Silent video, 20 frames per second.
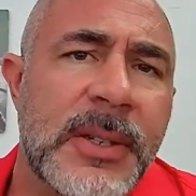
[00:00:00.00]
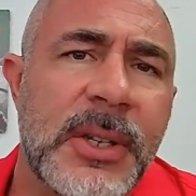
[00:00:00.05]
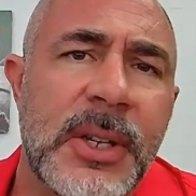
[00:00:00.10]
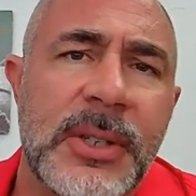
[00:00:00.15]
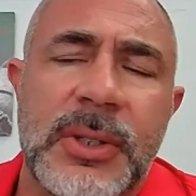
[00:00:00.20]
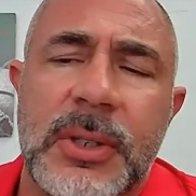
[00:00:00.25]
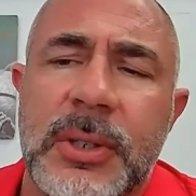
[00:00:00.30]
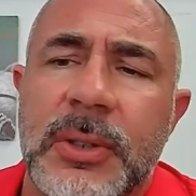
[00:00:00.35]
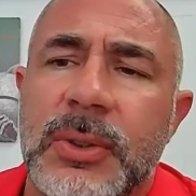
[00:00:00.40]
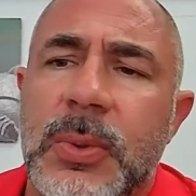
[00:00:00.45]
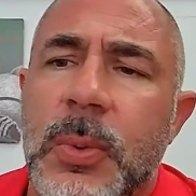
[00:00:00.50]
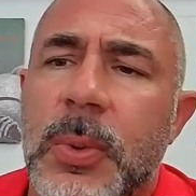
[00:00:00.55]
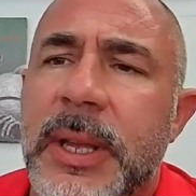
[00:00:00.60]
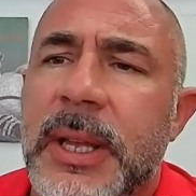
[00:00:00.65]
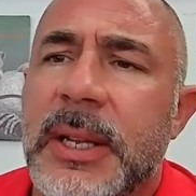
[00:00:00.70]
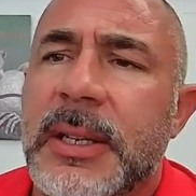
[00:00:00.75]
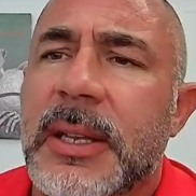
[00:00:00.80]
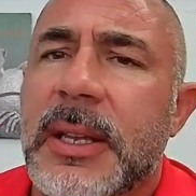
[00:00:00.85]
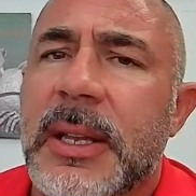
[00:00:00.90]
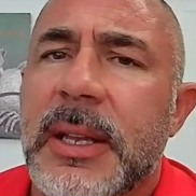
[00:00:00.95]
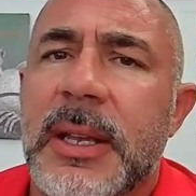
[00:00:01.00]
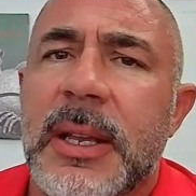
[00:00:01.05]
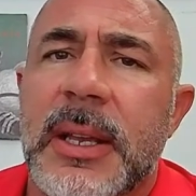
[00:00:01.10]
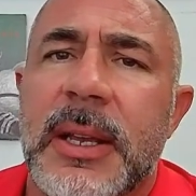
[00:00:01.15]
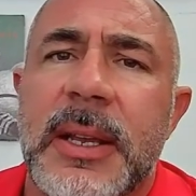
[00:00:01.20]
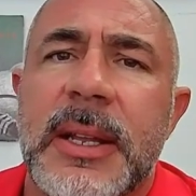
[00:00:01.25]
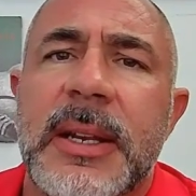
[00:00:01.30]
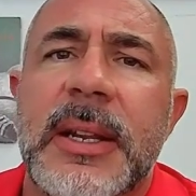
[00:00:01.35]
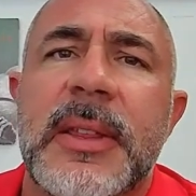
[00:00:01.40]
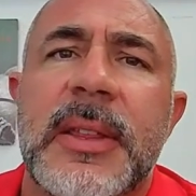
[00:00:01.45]
digital twin,
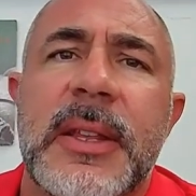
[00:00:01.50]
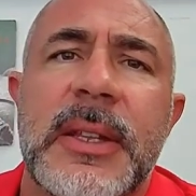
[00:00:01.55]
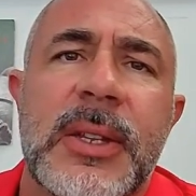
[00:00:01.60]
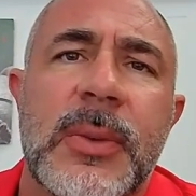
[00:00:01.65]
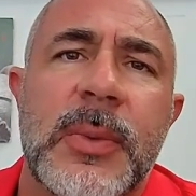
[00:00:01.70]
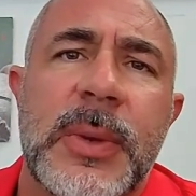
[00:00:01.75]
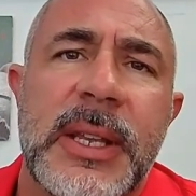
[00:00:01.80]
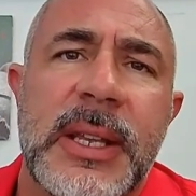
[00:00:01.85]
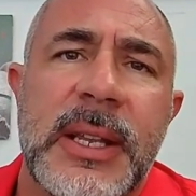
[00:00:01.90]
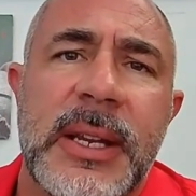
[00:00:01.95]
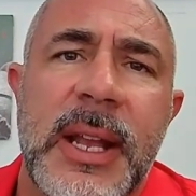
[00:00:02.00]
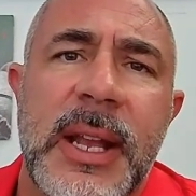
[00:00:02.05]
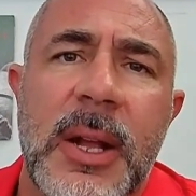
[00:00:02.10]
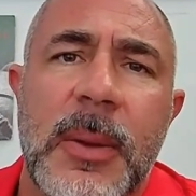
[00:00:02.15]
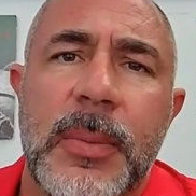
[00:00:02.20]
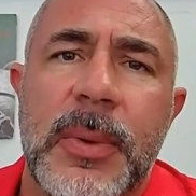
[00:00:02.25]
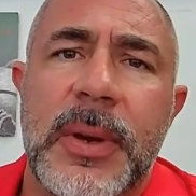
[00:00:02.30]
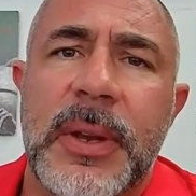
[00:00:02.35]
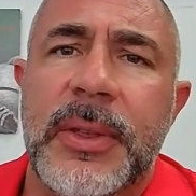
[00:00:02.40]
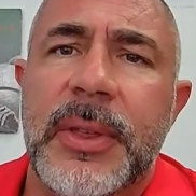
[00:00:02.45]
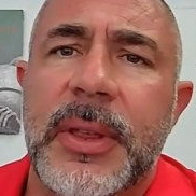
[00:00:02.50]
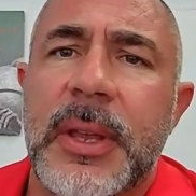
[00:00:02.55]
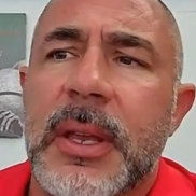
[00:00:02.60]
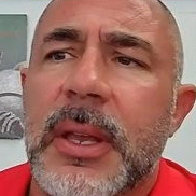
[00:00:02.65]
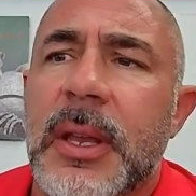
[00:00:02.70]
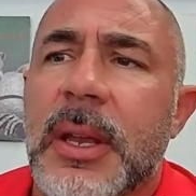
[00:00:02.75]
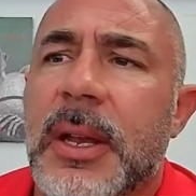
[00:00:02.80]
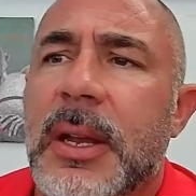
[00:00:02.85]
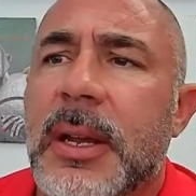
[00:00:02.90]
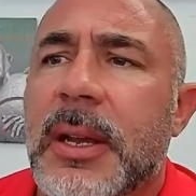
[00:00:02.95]
anything that we can help with,
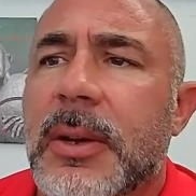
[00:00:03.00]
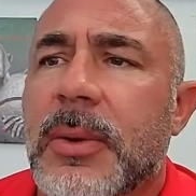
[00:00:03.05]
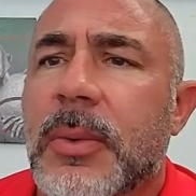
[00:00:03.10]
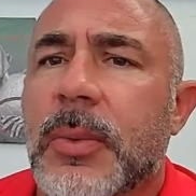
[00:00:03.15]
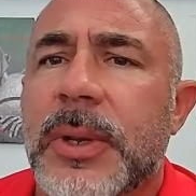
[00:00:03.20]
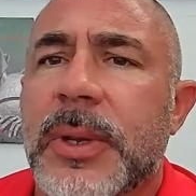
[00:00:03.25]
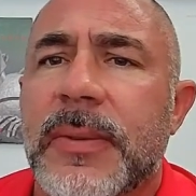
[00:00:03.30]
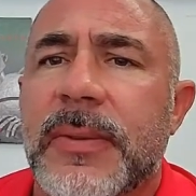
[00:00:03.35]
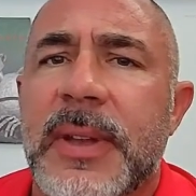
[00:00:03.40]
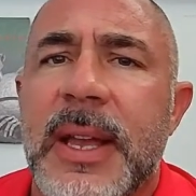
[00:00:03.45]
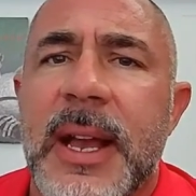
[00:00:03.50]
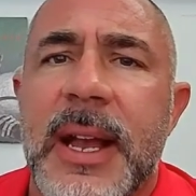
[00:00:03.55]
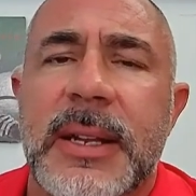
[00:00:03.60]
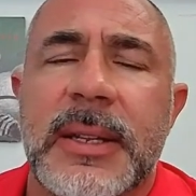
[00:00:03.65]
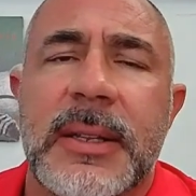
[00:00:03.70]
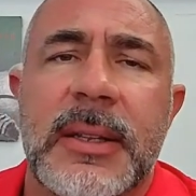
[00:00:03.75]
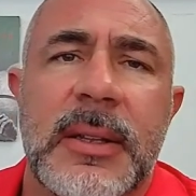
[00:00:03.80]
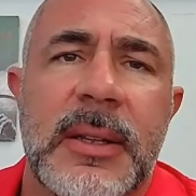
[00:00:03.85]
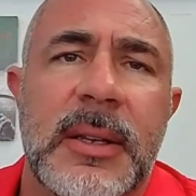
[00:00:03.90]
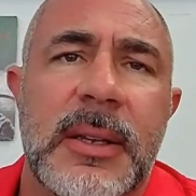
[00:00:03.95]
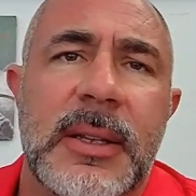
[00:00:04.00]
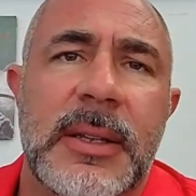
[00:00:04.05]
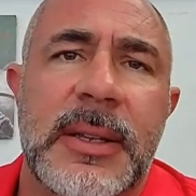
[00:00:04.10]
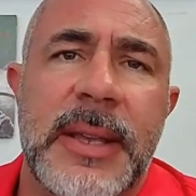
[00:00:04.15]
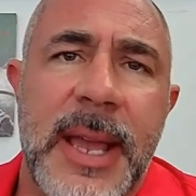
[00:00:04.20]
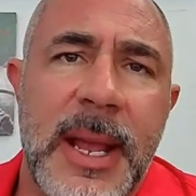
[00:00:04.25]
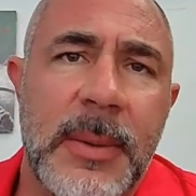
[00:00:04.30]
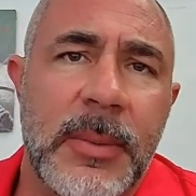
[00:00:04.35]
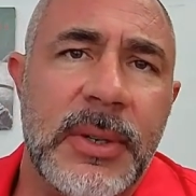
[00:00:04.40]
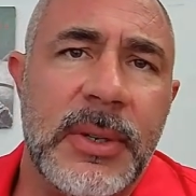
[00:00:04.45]
we've got
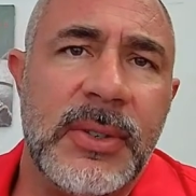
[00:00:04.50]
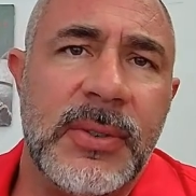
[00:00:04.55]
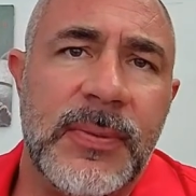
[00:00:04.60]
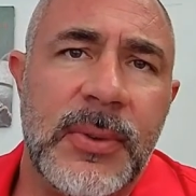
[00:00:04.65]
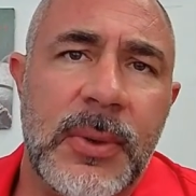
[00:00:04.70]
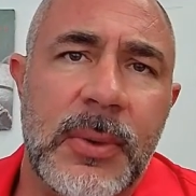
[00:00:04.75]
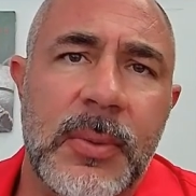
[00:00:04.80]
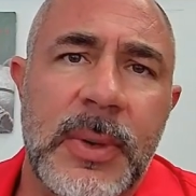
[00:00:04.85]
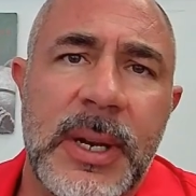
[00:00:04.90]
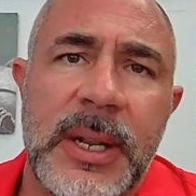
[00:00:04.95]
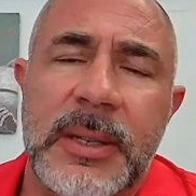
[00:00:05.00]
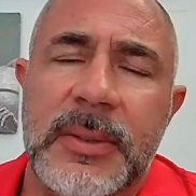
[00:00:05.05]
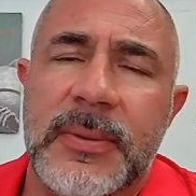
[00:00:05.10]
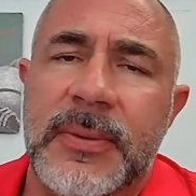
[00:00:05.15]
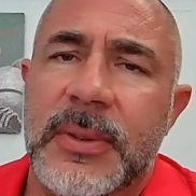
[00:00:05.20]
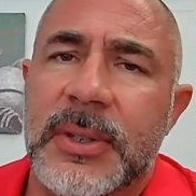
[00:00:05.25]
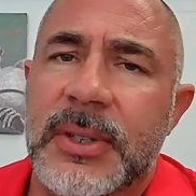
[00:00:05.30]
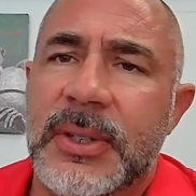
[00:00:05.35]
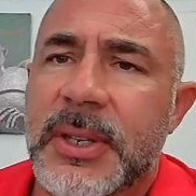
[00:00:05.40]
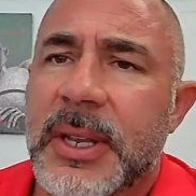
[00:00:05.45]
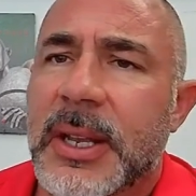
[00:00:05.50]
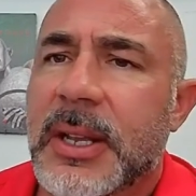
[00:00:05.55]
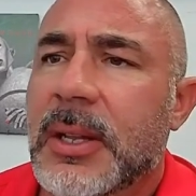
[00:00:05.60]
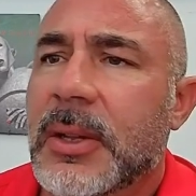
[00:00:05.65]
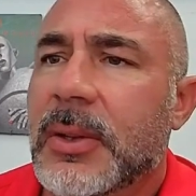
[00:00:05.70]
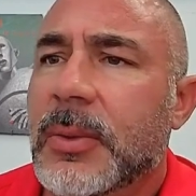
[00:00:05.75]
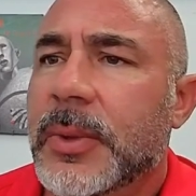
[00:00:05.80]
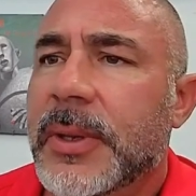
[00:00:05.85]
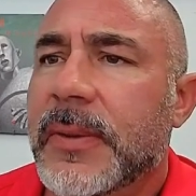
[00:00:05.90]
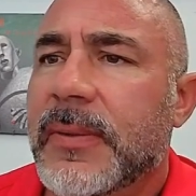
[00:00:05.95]
cameras for rent, for
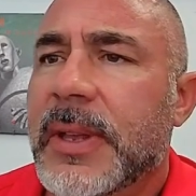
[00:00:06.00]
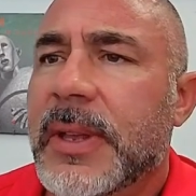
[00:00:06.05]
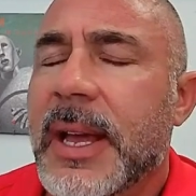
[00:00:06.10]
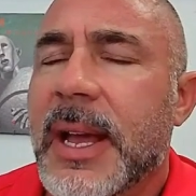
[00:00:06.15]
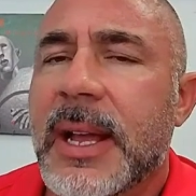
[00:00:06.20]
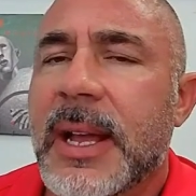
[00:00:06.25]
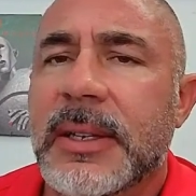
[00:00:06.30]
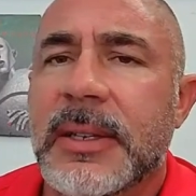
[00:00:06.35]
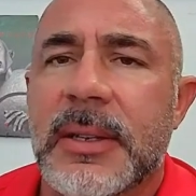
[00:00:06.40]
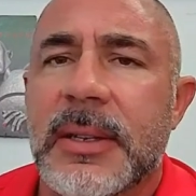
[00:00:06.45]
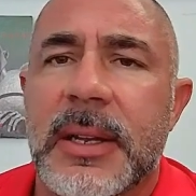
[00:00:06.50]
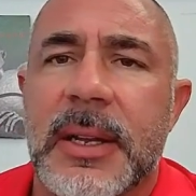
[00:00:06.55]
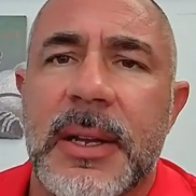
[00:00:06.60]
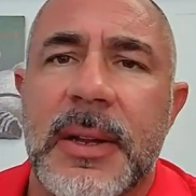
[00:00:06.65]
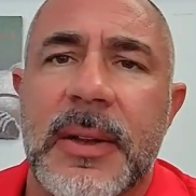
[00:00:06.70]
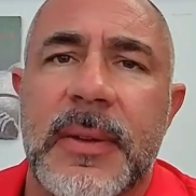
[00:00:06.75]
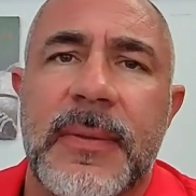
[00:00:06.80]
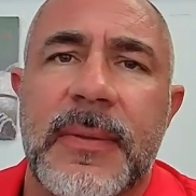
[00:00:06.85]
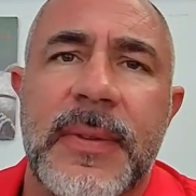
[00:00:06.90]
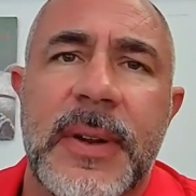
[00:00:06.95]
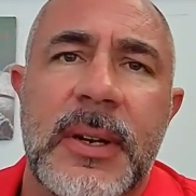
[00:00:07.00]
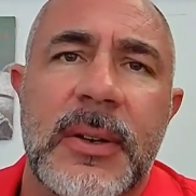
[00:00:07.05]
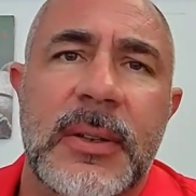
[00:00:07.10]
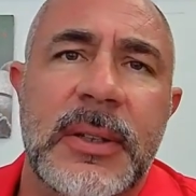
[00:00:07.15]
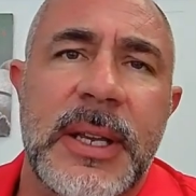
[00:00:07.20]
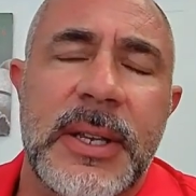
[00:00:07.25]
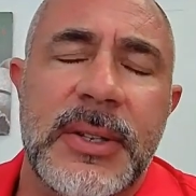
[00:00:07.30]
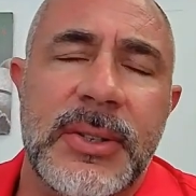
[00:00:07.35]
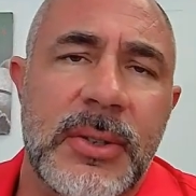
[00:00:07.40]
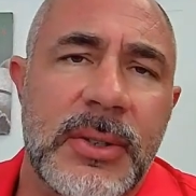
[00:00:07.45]
sale. We've got
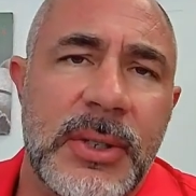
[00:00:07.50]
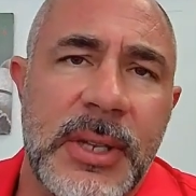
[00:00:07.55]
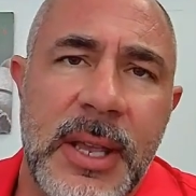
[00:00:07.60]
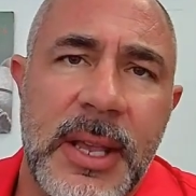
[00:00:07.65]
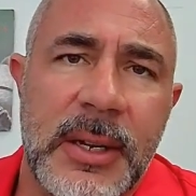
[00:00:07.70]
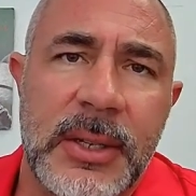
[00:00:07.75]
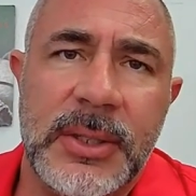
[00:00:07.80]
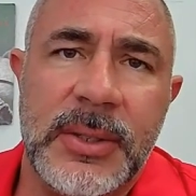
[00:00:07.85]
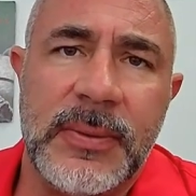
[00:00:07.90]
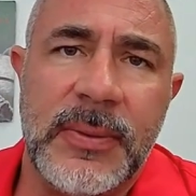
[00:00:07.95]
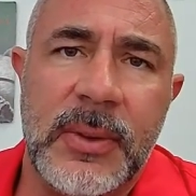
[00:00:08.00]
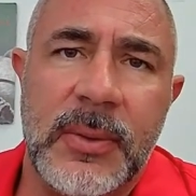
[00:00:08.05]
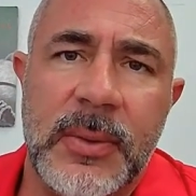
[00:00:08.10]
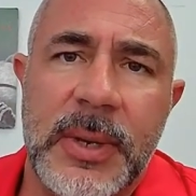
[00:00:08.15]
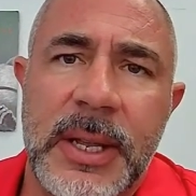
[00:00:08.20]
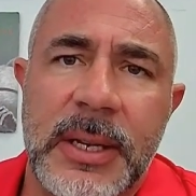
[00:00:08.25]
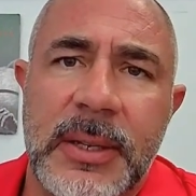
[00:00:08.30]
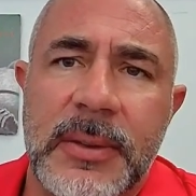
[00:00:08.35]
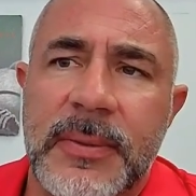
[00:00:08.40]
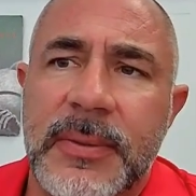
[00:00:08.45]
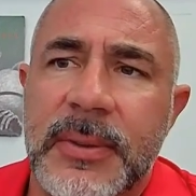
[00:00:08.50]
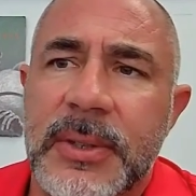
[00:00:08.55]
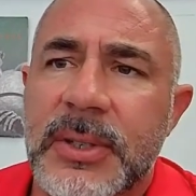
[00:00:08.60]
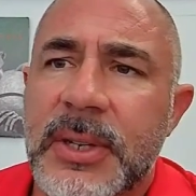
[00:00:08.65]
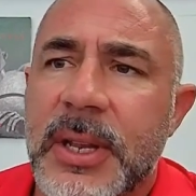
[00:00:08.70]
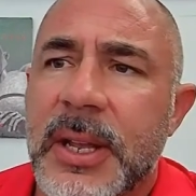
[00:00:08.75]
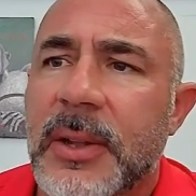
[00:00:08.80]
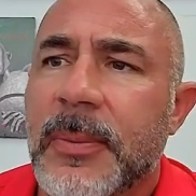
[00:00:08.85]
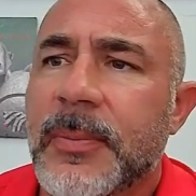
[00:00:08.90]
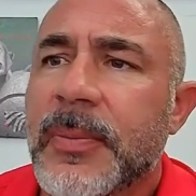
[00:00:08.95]
Faro laser scanners for rent and for
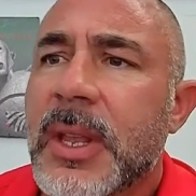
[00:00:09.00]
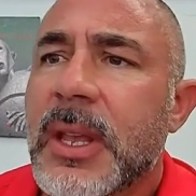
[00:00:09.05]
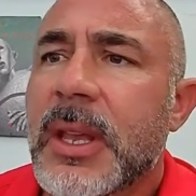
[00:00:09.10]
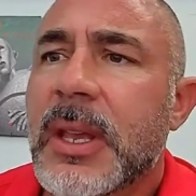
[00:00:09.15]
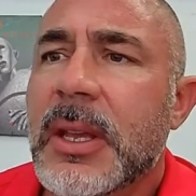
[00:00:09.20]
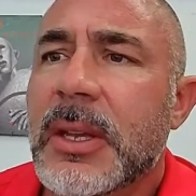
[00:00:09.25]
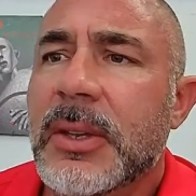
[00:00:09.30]
sale.